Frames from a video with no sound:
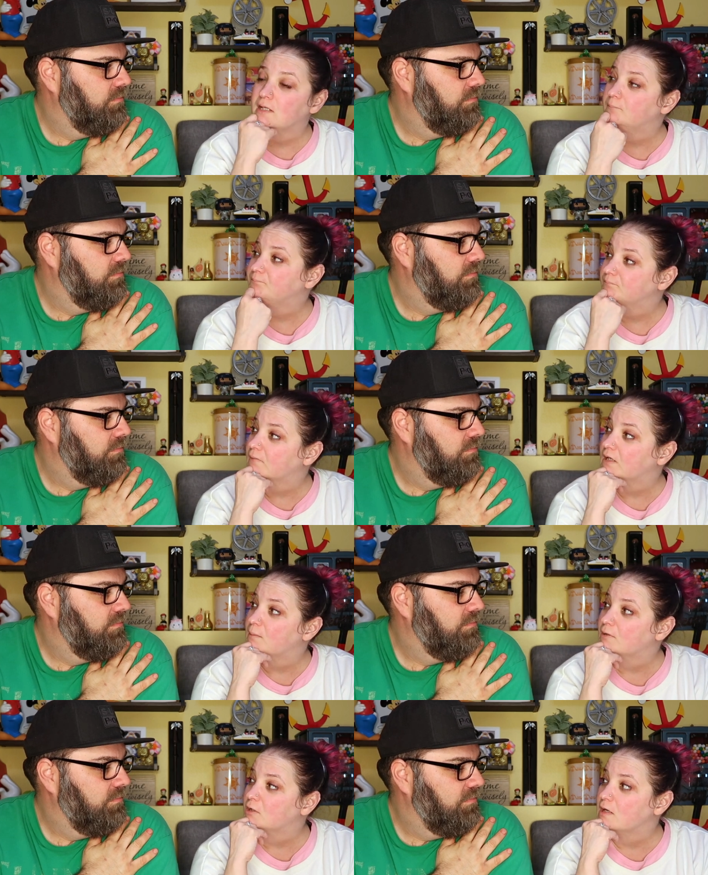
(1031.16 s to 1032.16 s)
Speaker 1: my, my
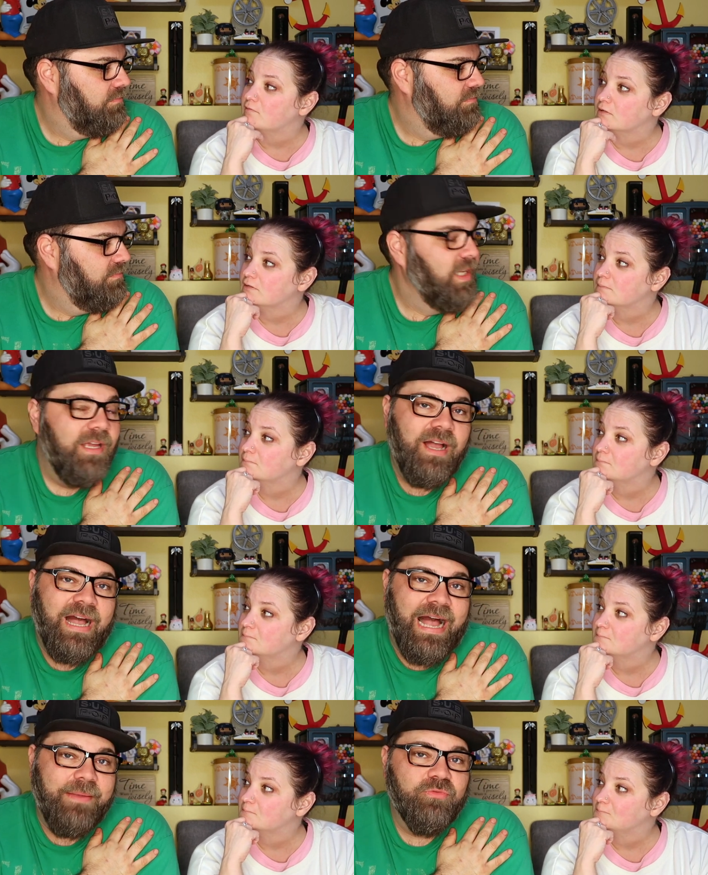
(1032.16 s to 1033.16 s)
gummy cravings.
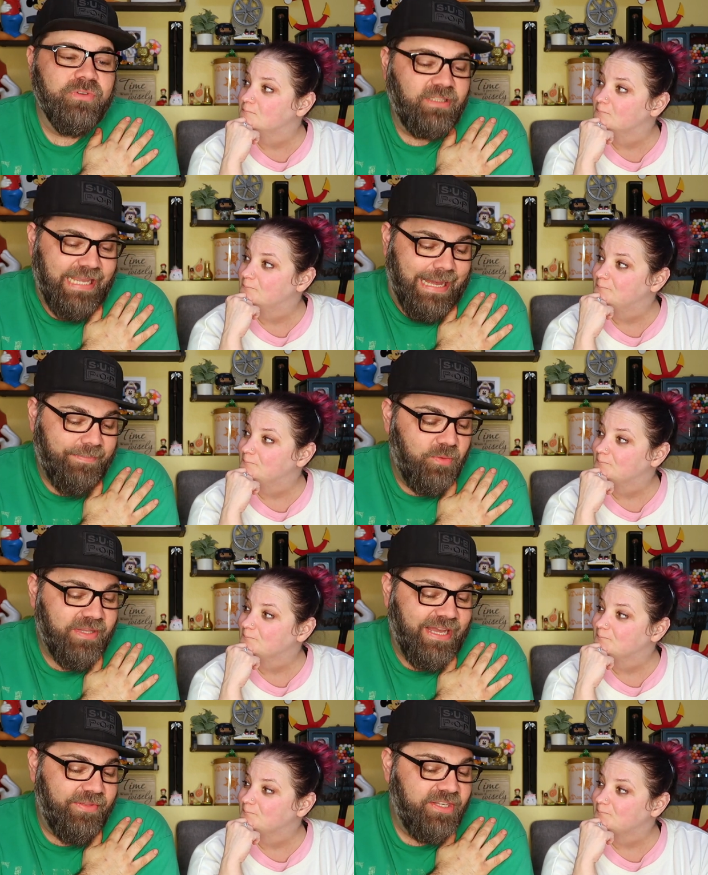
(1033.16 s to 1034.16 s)
Speaker 2: I'm really happy
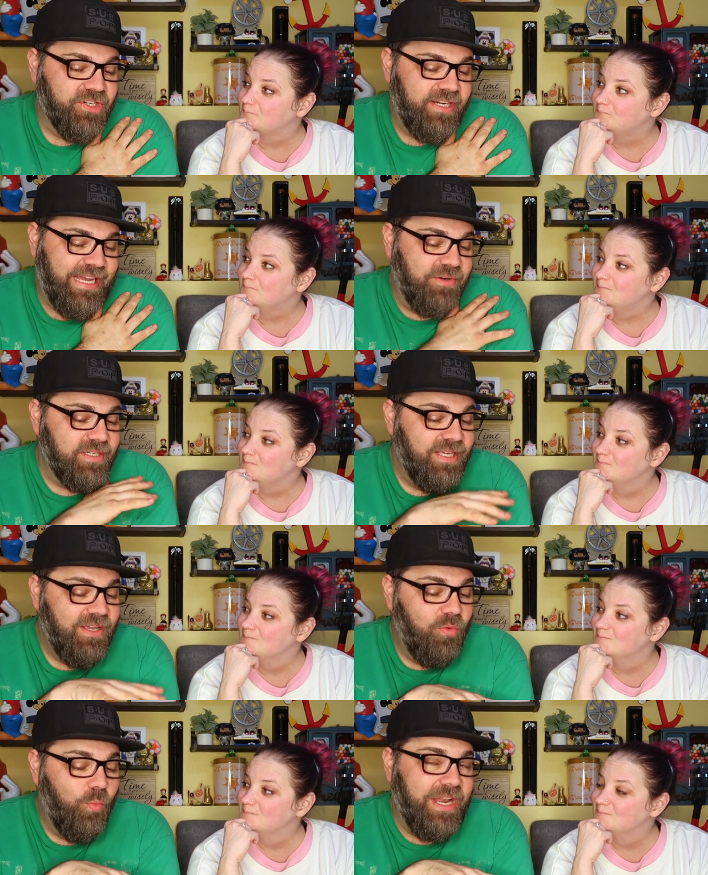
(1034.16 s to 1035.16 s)
with how they turned out
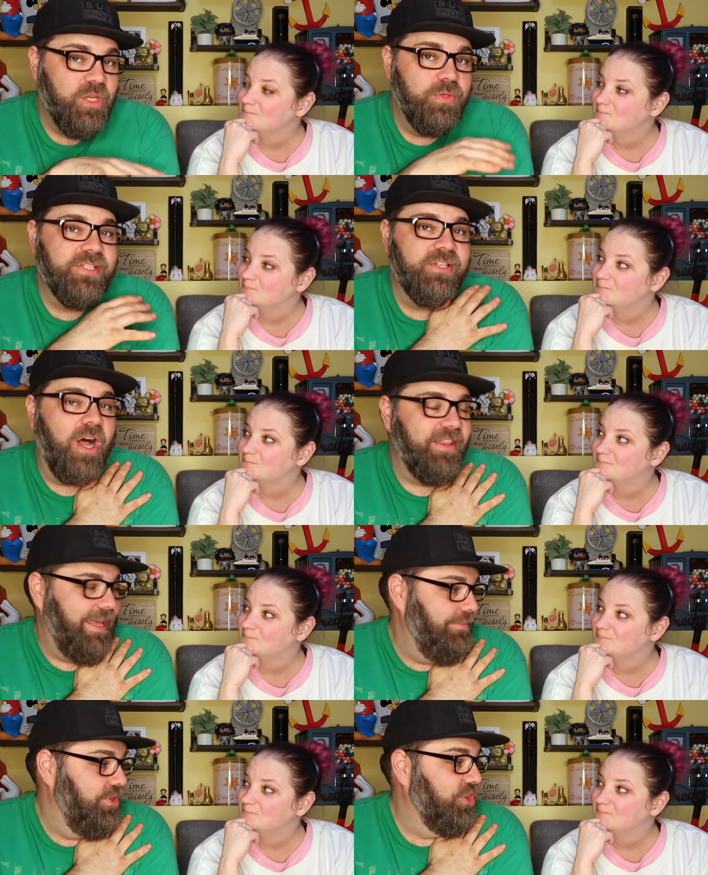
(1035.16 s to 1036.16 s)
when you saw
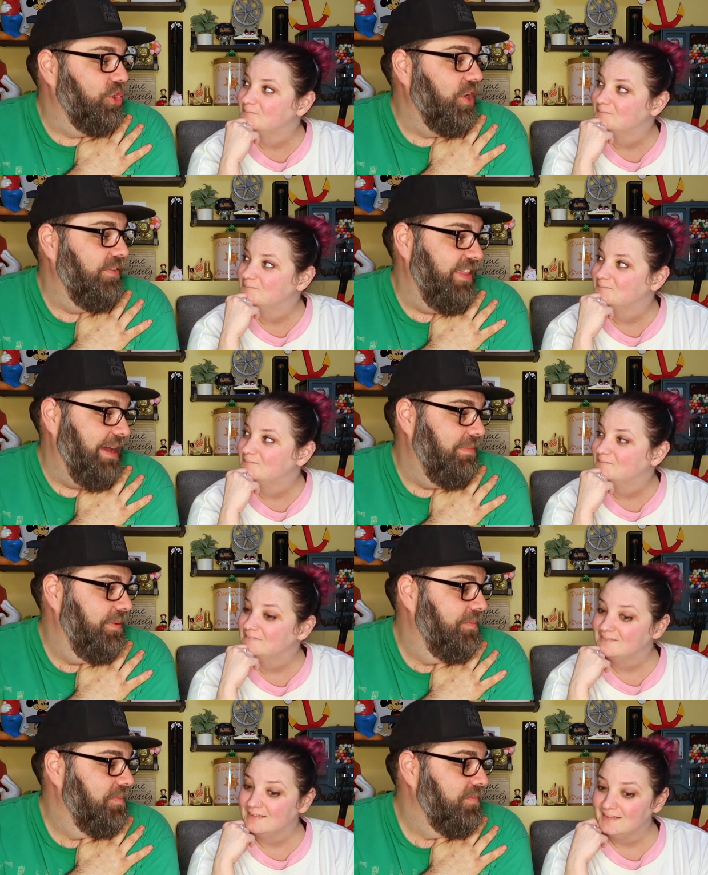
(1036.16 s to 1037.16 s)
them, the look of
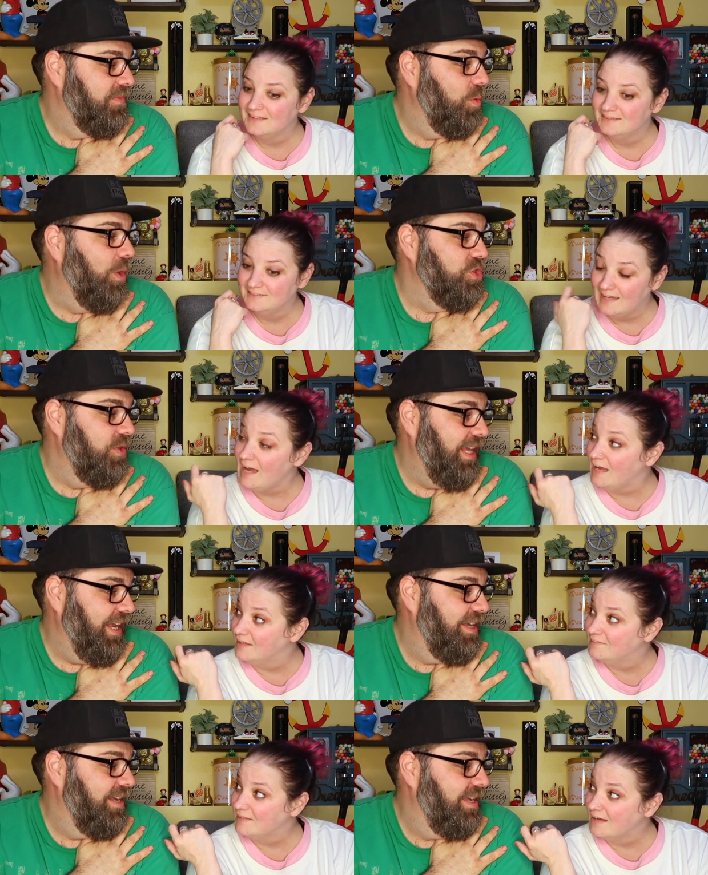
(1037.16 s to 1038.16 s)
them. What yeah,
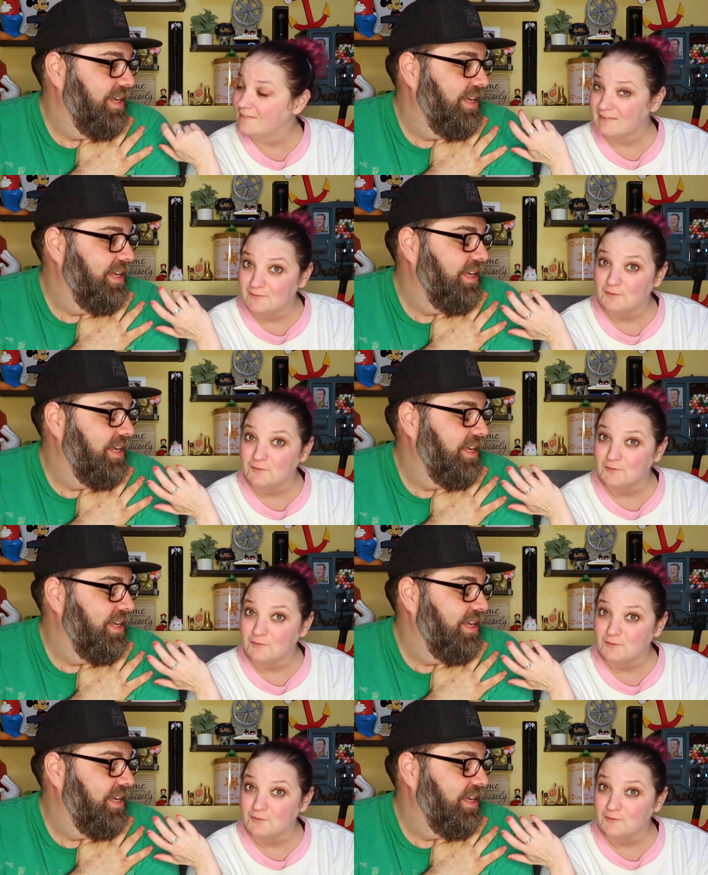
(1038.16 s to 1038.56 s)
you think?
Speaker 1: They, they